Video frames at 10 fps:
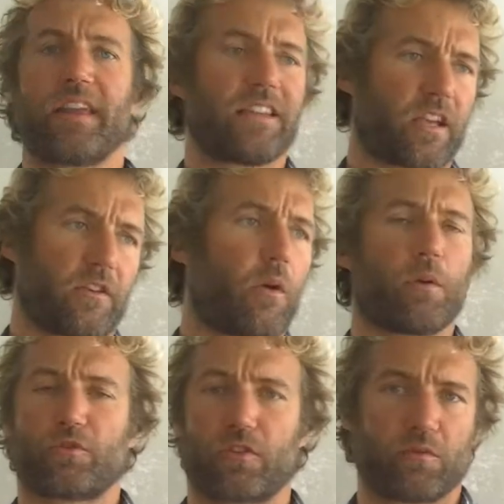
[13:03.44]
and he say, no,
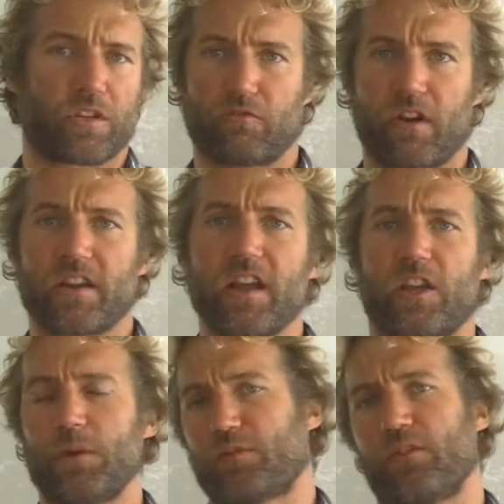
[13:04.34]
it was, it was in great
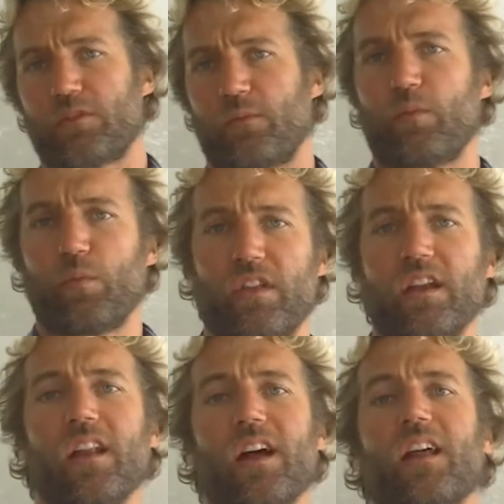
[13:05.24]
nick, you must have done something with
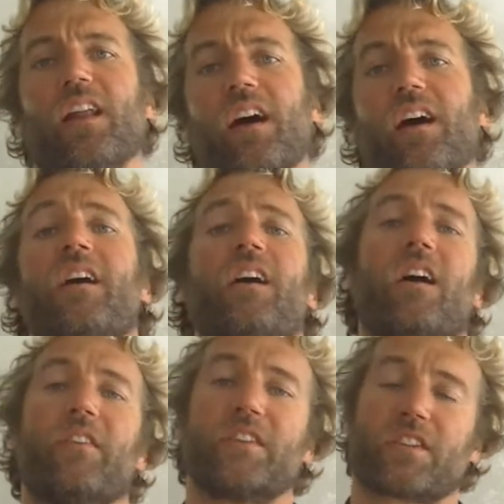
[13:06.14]
it, la la la.
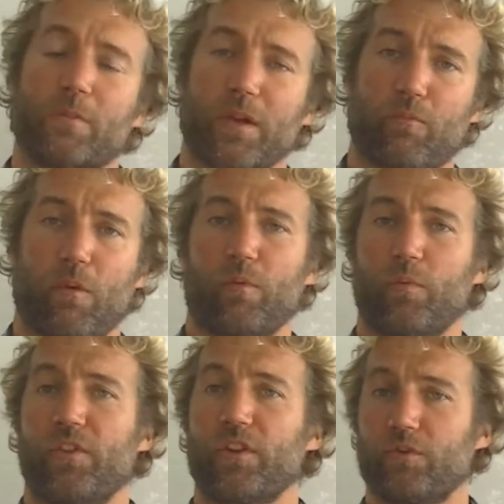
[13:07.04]
And this can be a problem
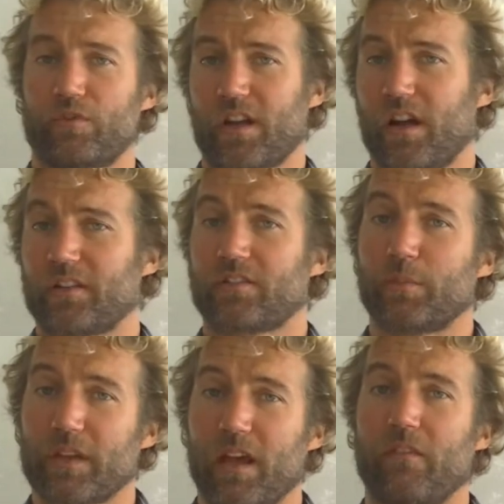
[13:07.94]
with the used kite, so
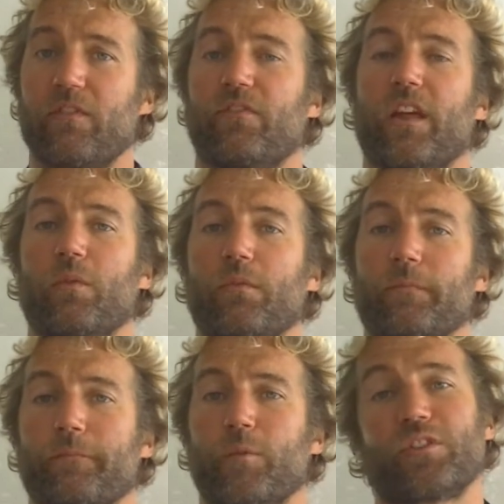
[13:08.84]
be careful for that one.
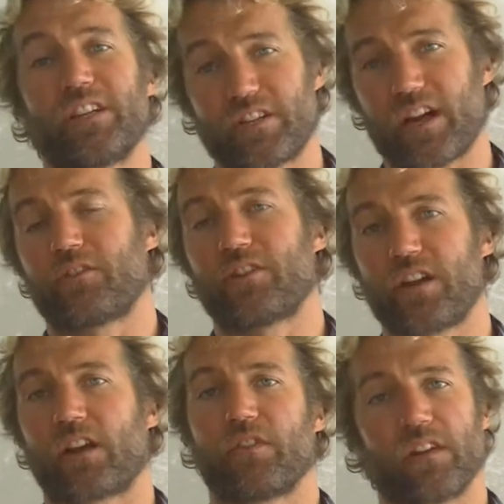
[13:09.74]
We'll teach you how to
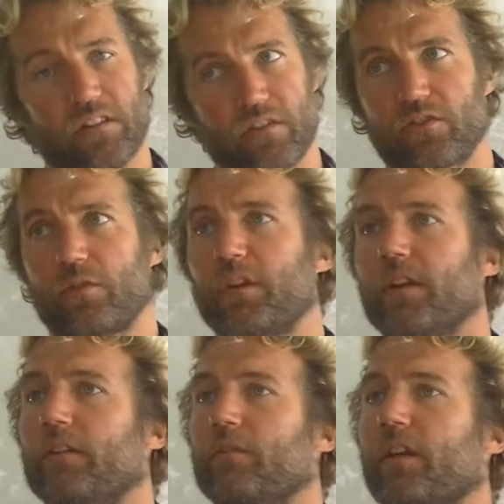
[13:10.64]
check for these in just a
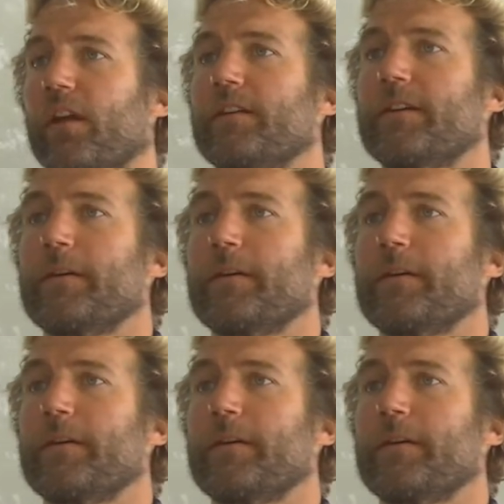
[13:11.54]
minute, okay?